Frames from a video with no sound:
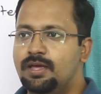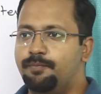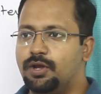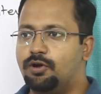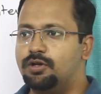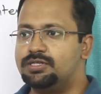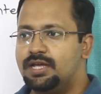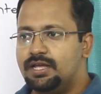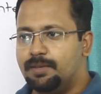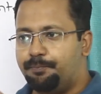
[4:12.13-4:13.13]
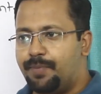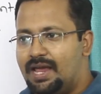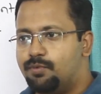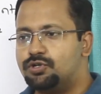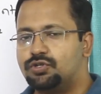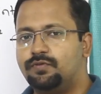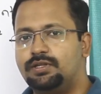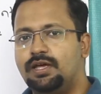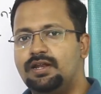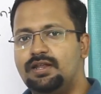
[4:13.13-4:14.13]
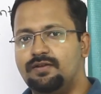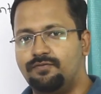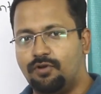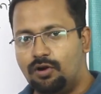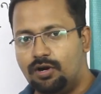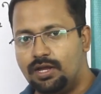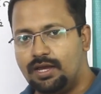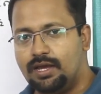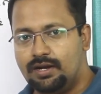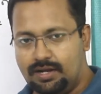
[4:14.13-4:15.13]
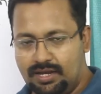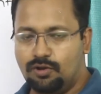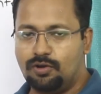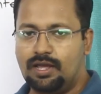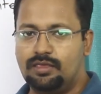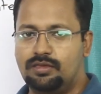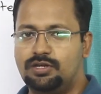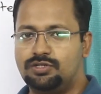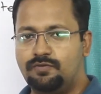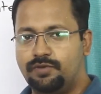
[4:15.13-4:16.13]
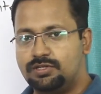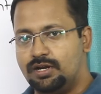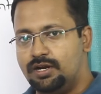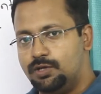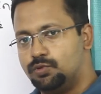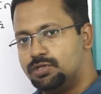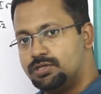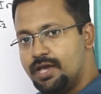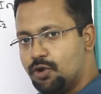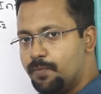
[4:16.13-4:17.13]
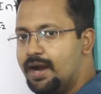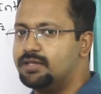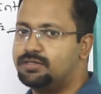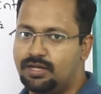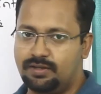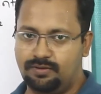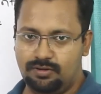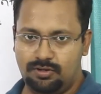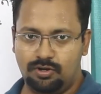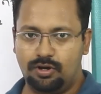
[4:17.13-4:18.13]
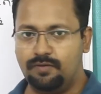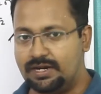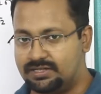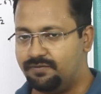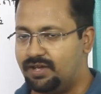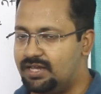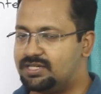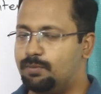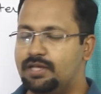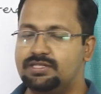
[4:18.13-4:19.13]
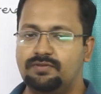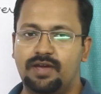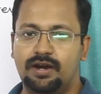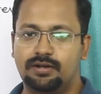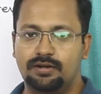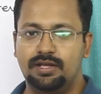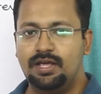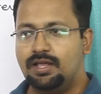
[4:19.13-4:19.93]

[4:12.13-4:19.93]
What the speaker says: because the pi bonds over there are involved in delocalization, which reduces aromaticity, or that's a very stabilizing factor.